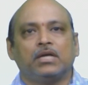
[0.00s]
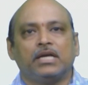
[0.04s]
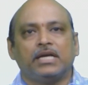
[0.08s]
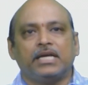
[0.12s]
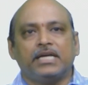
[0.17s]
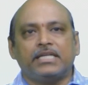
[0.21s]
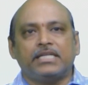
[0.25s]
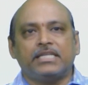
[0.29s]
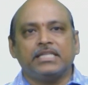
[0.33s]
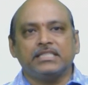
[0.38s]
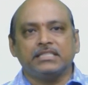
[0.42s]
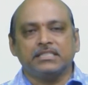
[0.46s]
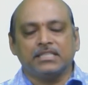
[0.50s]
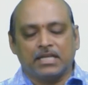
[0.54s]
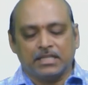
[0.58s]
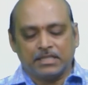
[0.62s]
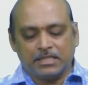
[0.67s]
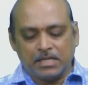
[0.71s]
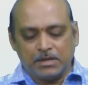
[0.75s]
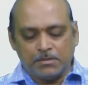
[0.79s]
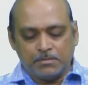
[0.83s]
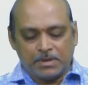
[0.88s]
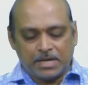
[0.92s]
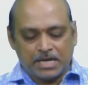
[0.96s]
It is
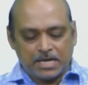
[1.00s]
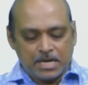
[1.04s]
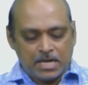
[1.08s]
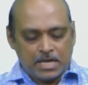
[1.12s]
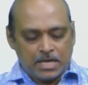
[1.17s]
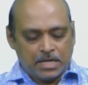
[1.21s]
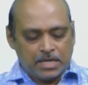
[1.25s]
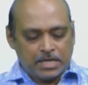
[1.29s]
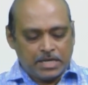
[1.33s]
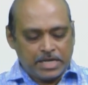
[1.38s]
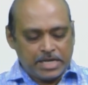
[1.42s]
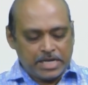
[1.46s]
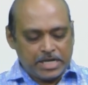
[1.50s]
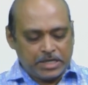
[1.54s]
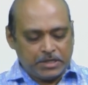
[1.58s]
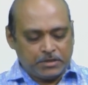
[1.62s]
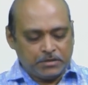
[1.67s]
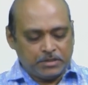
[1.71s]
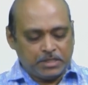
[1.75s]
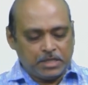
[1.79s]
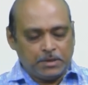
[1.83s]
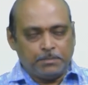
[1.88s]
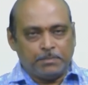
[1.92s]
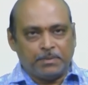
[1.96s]
nothing but e
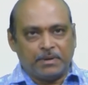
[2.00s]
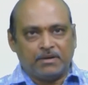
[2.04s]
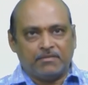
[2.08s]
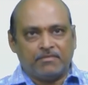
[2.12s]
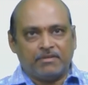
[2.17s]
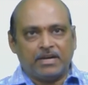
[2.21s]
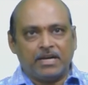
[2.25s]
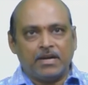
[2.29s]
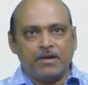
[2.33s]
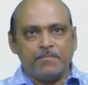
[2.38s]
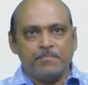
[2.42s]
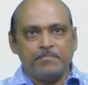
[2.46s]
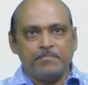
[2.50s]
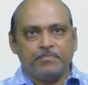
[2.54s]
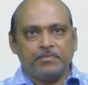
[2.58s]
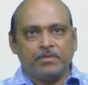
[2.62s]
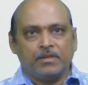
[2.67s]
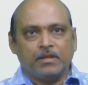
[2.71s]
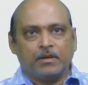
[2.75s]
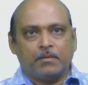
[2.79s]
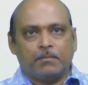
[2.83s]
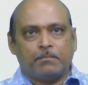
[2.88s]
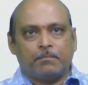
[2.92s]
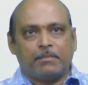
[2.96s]
to the power
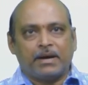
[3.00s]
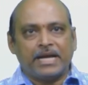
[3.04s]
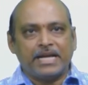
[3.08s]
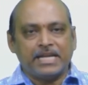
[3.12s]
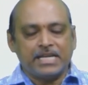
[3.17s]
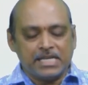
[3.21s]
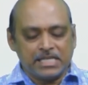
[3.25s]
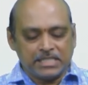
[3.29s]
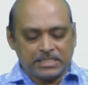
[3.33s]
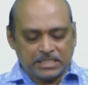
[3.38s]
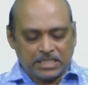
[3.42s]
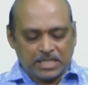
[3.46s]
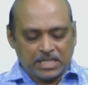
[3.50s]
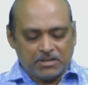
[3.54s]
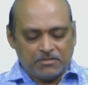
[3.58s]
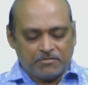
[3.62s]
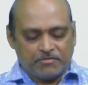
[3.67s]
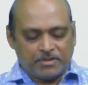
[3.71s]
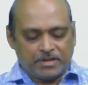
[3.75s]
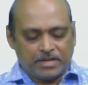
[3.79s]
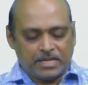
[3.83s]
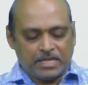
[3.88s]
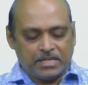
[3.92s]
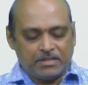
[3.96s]
minus
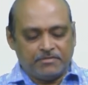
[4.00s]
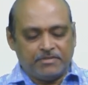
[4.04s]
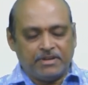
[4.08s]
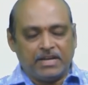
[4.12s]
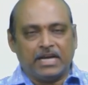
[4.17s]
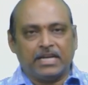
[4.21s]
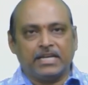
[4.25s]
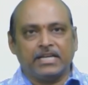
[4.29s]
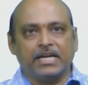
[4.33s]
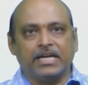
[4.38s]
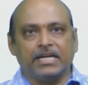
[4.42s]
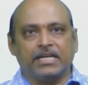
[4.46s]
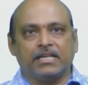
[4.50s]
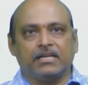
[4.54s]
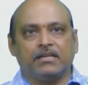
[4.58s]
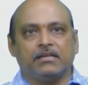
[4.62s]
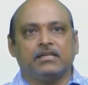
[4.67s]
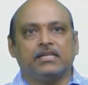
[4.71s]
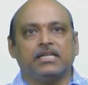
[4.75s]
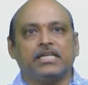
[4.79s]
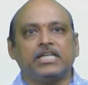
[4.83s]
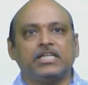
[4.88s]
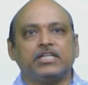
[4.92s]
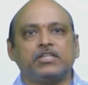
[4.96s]
infinite we are getting.
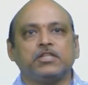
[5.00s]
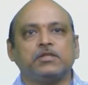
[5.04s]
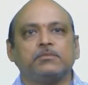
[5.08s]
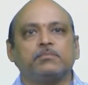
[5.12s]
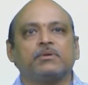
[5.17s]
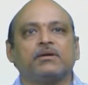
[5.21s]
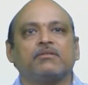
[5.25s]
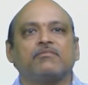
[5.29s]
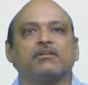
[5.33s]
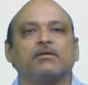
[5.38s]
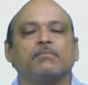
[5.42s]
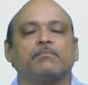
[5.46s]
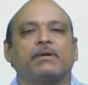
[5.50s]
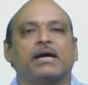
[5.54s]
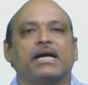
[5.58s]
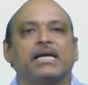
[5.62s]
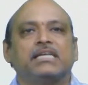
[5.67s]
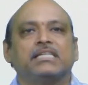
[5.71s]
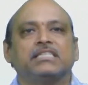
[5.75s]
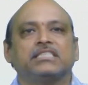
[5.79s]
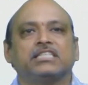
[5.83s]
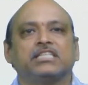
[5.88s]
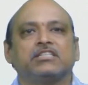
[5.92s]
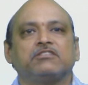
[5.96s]
E to the power
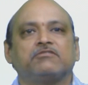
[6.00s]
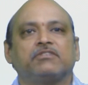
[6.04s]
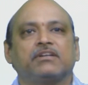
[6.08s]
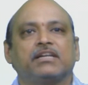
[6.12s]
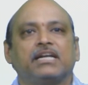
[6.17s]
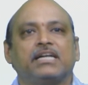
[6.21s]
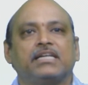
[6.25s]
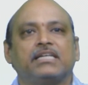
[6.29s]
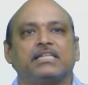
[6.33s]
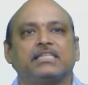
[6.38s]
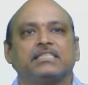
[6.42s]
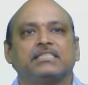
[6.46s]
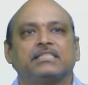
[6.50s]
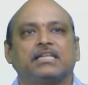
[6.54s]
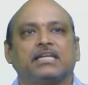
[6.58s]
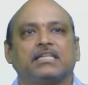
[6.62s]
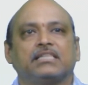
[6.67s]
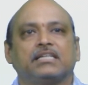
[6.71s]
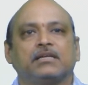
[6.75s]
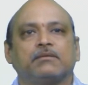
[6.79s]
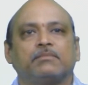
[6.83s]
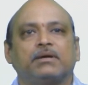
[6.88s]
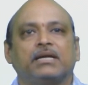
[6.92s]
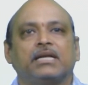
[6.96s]
minus infinite is
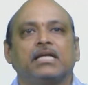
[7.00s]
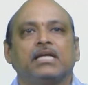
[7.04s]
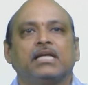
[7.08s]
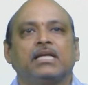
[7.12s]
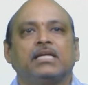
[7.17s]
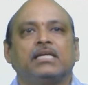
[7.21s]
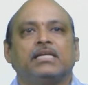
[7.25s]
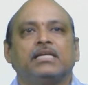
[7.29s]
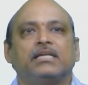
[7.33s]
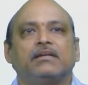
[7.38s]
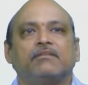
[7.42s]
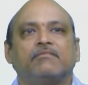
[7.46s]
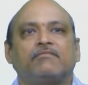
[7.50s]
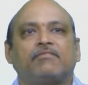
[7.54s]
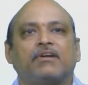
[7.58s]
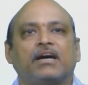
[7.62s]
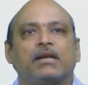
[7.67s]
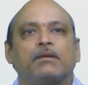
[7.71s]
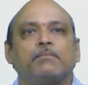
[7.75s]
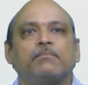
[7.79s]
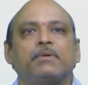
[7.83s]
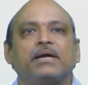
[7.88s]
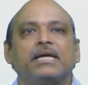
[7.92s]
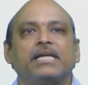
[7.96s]
nothing but
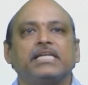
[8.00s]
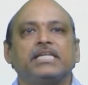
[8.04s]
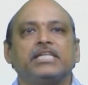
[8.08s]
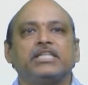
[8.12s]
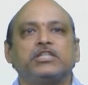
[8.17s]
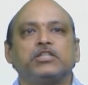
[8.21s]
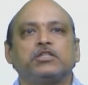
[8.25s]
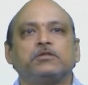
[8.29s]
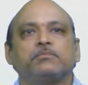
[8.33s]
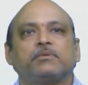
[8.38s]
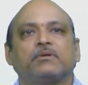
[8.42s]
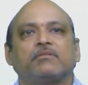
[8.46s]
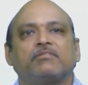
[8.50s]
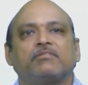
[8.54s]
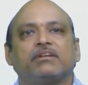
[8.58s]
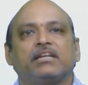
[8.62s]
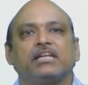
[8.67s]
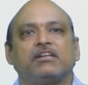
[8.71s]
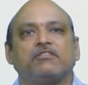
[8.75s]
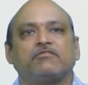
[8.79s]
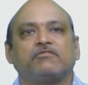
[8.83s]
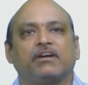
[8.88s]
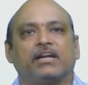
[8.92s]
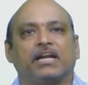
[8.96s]
1 by e to the power
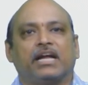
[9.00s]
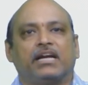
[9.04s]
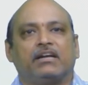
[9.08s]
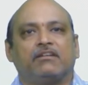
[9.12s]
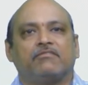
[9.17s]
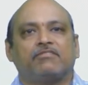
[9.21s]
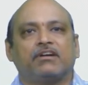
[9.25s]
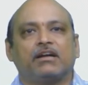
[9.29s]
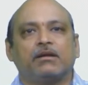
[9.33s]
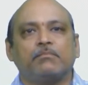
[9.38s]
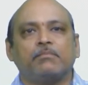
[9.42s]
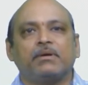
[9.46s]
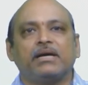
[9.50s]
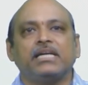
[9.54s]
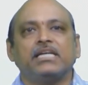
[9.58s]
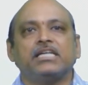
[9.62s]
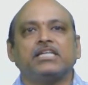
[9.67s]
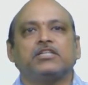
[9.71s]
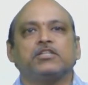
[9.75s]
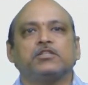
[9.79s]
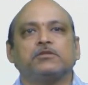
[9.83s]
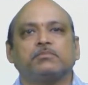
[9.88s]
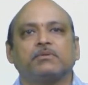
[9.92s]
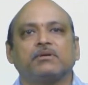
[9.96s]
infinite. 1 by e
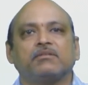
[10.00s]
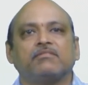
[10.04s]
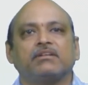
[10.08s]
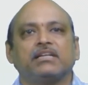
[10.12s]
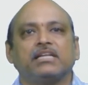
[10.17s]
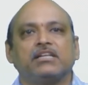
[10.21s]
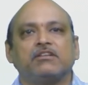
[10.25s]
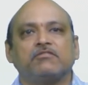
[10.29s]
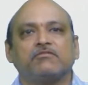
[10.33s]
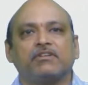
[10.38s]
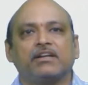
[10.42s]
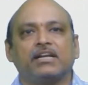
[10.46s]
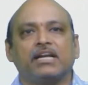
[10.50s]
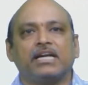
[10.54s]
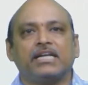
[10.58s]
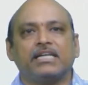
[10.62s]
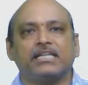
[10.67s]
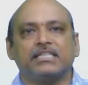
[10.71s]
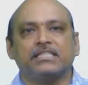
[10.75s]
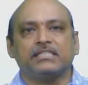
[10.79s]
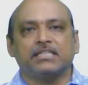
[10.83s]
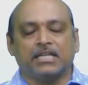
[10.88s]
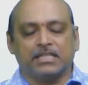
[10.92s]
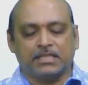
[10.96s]
to the power infinite
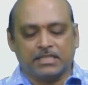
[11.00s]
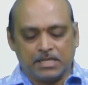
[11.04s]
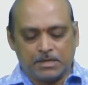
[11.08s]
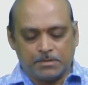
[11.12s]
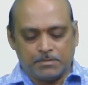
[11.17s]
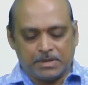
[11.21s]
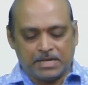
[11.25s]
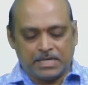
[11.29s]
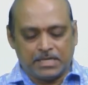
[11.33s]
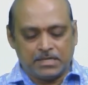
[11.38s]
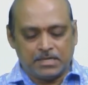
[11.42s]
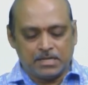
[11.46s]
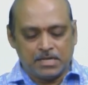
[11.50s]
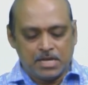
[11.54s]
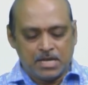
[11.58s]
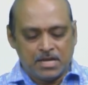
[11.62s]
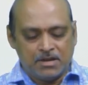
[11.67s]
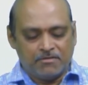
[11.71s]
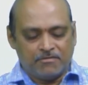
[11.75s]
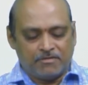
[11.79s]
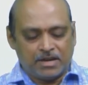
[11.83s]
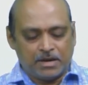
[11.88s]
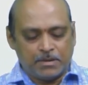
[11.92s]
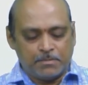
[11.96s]
is nothing but
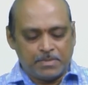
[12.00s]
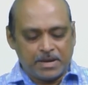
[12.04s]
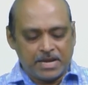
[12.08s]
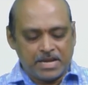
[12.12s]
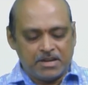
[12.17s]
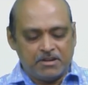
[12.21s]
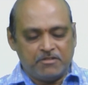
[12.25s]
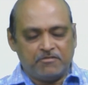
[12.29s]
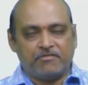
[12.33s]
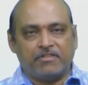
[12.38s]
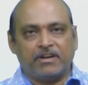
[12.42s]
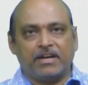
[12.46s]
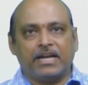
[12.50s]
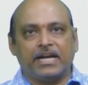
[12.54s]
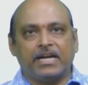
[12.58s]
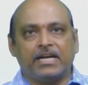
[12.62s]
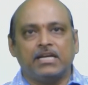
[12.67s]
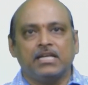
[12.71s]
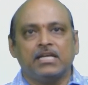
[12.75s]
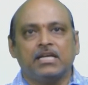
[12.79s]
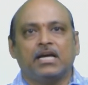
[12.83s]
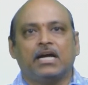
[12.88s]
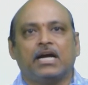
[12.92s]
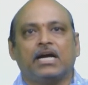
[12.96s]
1 by infinite,
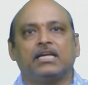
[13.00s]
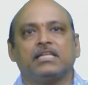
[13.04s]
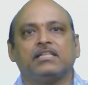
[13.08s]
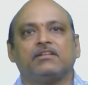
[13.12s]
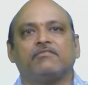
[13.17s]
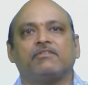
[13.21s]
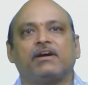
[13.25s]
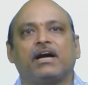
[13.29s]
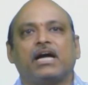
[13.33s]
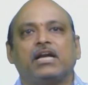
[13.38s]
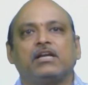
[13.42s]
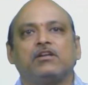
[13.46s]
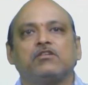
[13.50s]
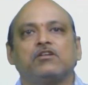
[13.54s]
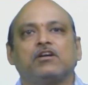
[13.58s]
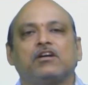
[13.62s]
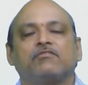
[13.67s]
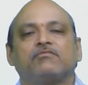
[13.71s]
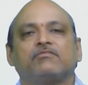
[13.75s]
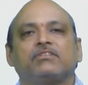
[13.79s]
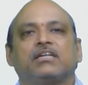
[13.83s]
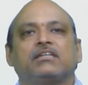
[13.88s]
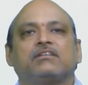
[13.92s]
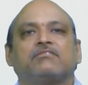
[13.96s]
and the value
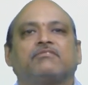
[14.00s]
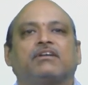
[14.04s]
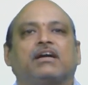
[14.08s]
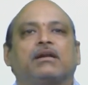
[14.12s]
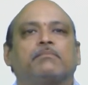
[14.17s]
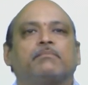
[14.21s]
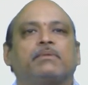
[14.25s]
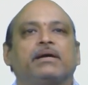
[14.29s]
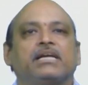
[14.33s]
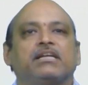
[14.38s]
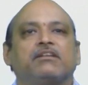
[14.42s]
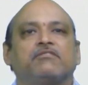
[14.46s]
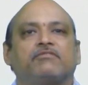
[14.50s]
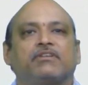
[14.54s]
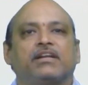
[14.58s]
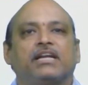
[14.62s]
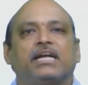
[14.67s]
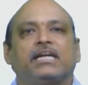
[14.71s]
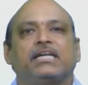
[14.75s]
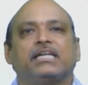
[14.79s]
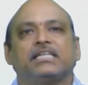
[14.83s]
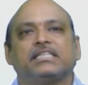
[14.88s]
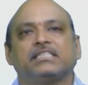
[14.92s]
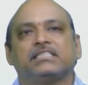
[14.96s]
of that 1 by
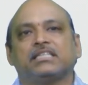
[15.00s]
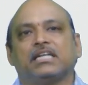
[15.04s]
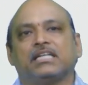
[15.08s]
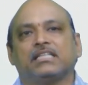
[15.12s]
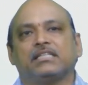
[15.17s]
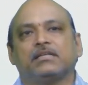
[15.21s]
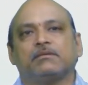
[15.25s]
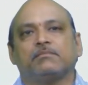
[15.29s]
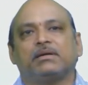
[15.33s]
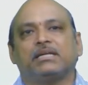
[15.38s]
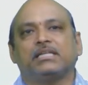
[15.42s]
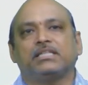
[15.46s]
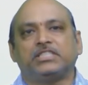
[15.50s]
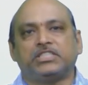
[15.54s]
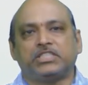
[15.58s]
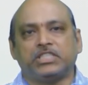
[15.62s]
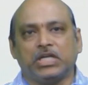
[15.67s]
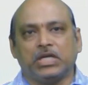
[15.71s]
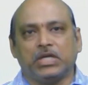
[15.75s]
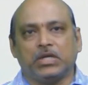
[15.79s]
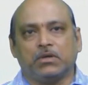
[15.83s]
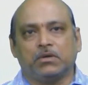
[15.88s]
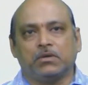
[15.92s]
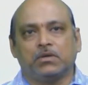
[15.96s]
infinite is nothing but
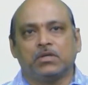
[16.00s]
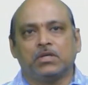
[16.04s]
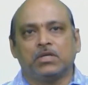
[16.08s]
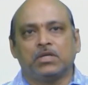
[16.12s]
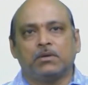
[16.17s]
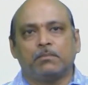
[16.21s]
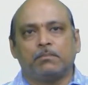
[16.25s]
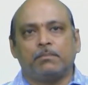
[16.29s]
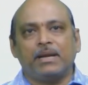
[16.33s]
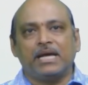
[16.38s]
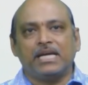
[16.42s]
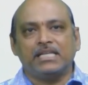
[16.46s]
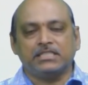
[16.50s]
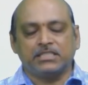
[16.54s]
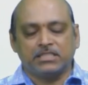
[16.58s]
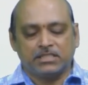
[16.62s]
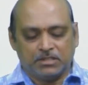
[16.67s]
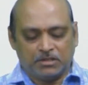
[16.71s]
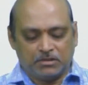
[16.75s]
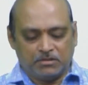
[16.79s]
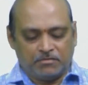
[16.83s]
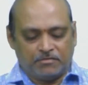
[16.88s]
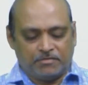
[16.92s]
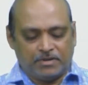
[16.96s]
0
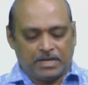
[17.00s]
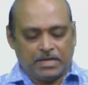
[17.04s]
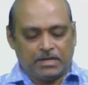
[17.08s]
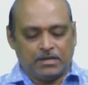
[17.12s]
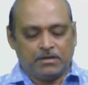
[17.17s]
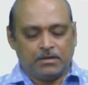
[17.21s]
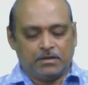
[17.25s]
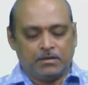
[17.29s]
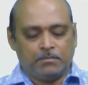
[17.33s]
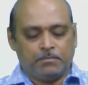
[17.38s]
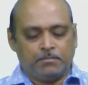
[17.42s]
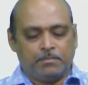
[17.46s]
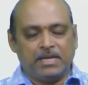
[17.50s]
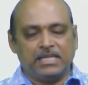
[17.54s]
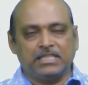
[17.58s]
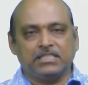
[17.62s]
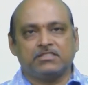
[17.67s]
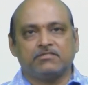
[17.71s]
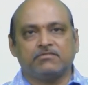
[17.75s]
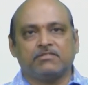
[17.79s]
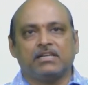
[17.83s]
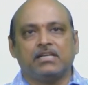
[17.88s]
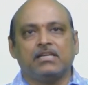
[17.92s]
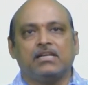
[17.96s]
plus 1
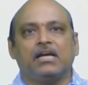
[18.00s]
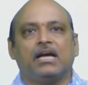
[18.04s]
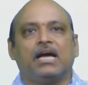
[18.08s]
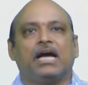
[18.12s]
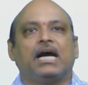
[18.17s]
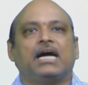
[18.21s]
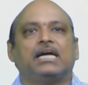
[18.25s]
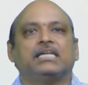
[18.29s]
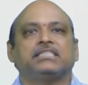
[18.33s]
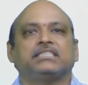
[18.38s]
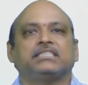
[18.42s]
plus 1 as it